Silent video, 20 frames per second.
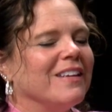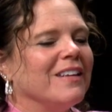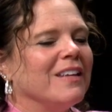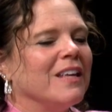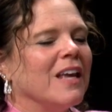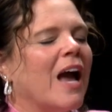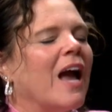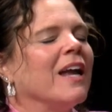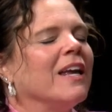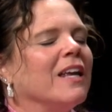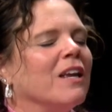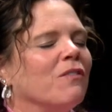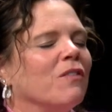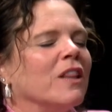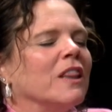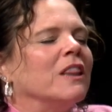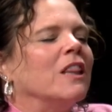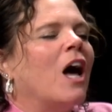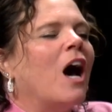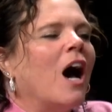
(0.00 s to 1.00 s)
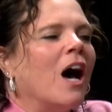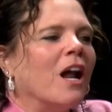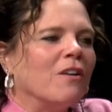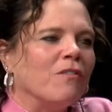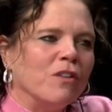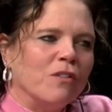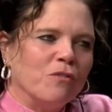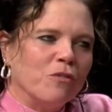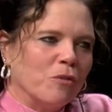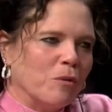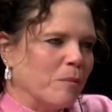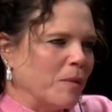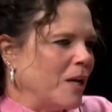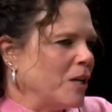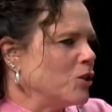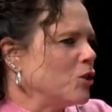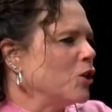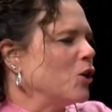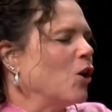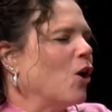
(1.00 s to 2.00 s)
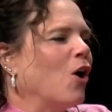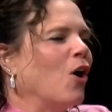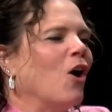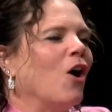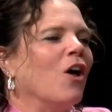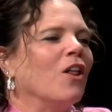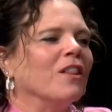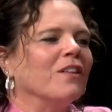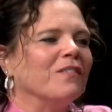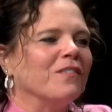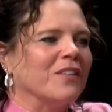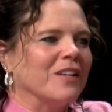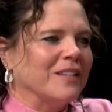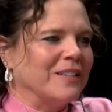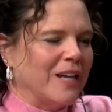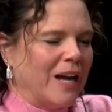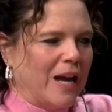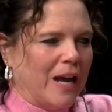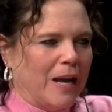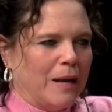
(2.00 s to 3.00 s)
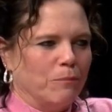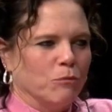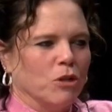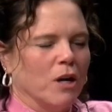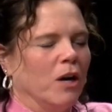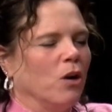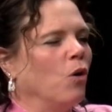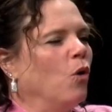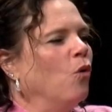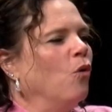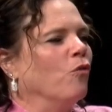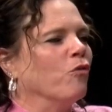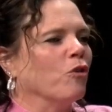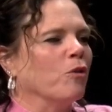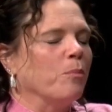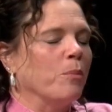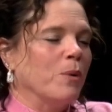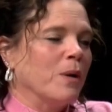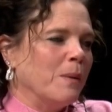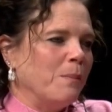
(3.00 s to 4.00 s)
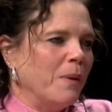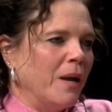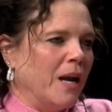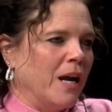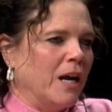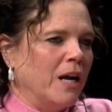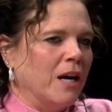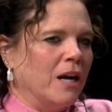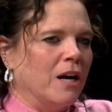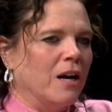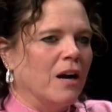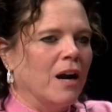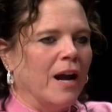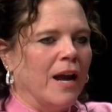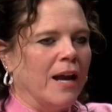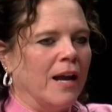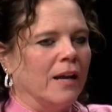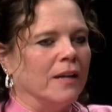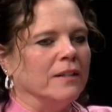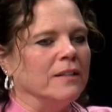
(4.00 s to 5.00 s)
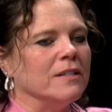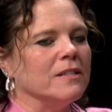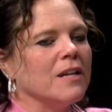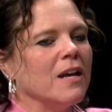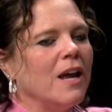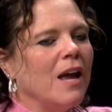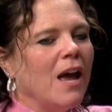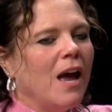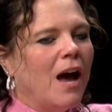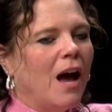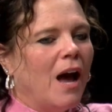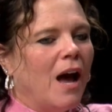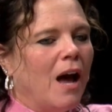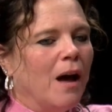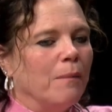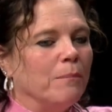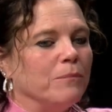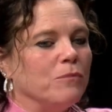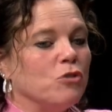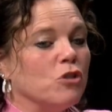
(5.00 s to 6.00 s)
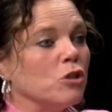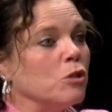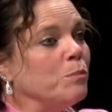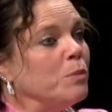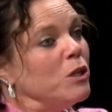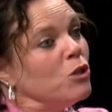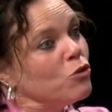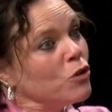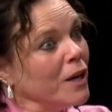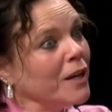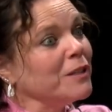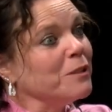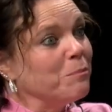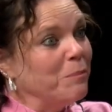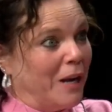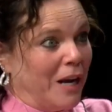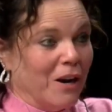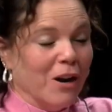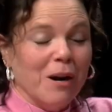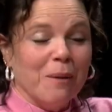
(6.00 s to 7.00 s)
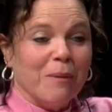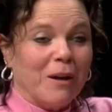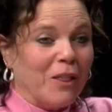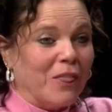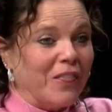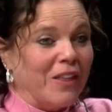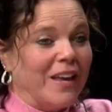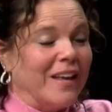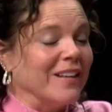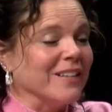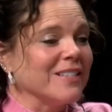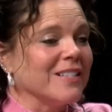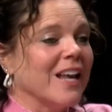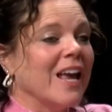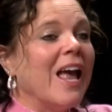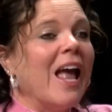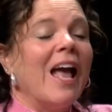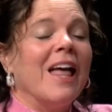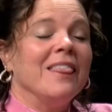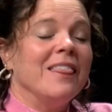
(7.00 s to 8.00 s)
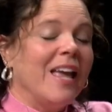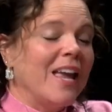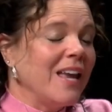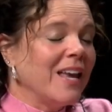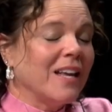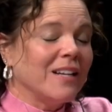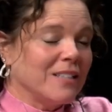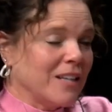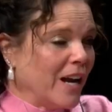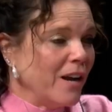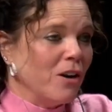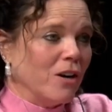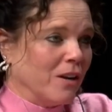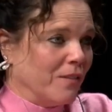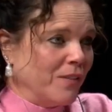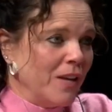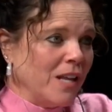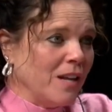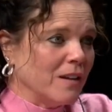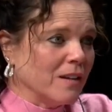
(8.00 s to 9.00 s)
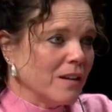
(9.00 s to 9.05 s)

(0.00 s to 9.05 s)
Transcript: I give a lot of information all of the time, try to over prepare, and just be transparent about things. And they get tired of it.